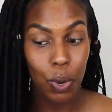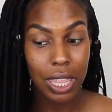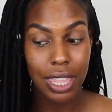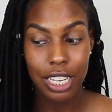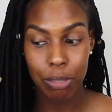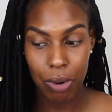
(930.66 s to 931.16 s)

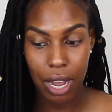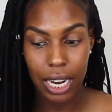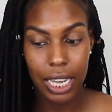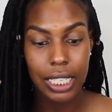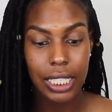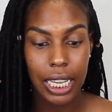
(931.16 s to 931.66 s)
with these
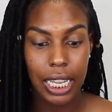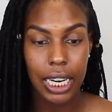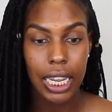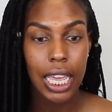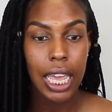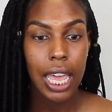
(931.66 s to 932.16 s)
products
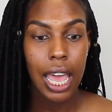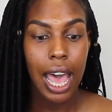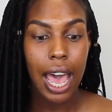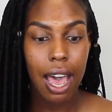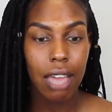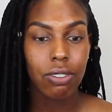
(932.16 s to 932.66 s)
and
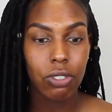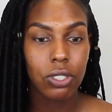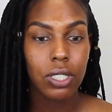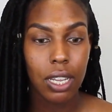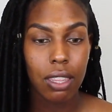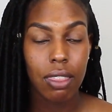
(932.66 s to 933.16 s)
I
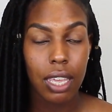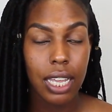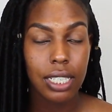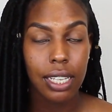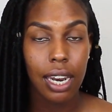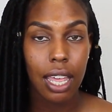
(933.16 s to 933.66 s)
just done
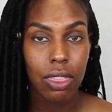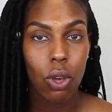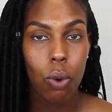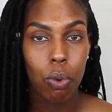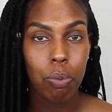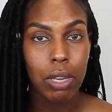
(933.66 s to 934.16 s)
things that I
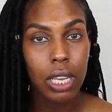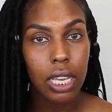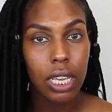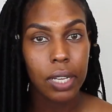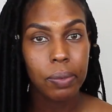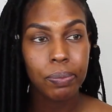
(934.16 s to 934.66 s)
thought would
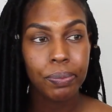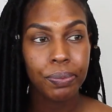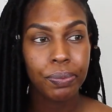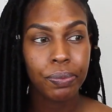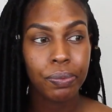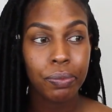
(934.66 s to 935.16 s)
be
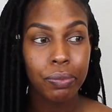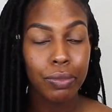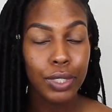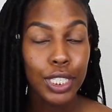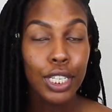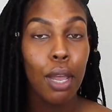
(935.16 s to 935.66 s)

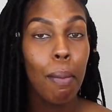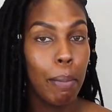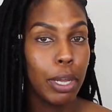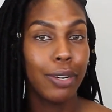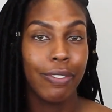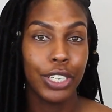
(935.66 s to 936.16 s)

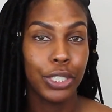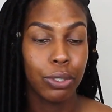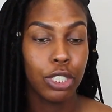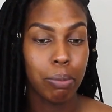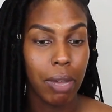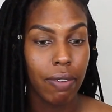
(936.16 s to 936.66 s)

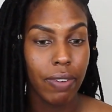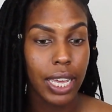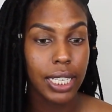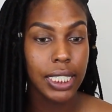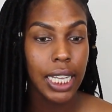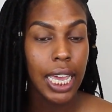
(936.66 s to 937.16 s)
beneficial to my
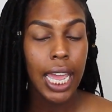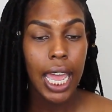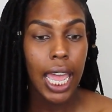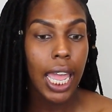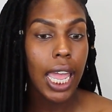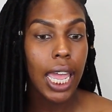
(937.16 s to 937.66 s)
face
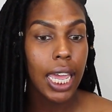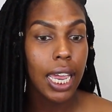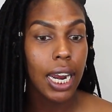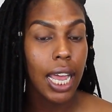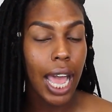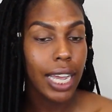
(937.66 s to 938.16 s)

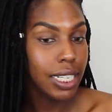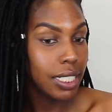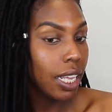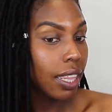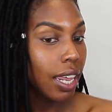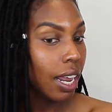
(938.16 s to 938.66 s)
and i can
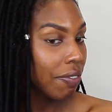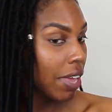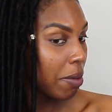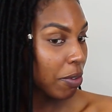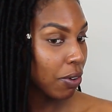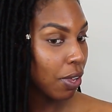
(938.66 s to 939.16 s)
say that i've
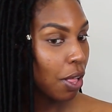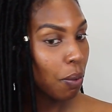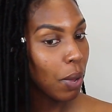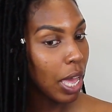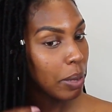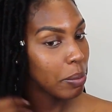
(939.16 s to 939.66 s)
came a
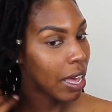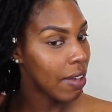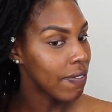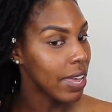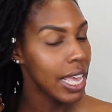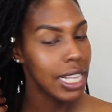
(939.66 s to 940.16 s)
wrong way
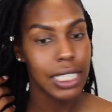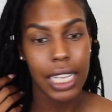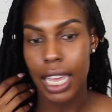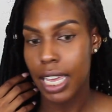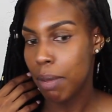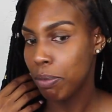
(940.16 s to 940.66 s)
my face
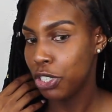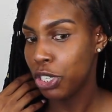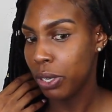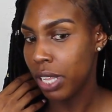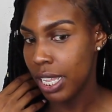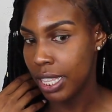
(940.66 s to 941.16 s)
like i'm gonna
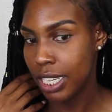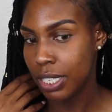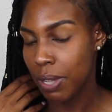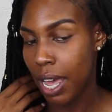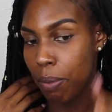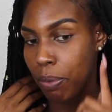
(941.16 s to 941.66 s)
show like
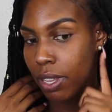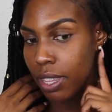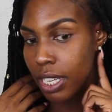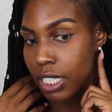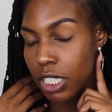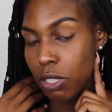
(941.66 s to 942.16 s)
this side but
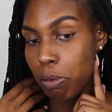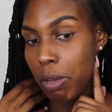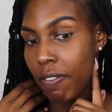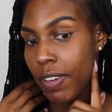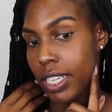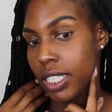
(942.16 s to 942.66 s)
this is what
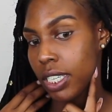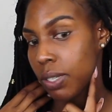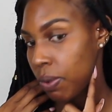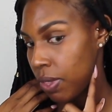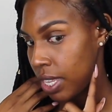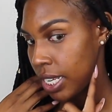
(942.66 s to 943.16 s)
my face
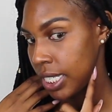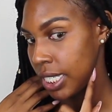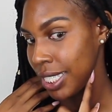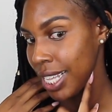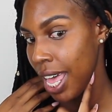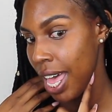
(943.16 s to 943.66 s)
looks on
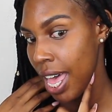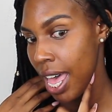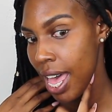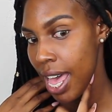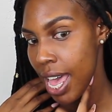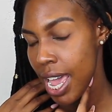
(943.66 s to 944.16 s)
this
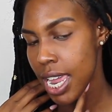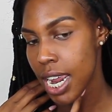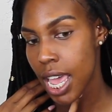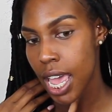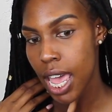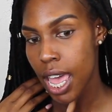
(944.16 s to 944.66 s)

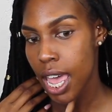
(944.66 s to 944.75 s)
side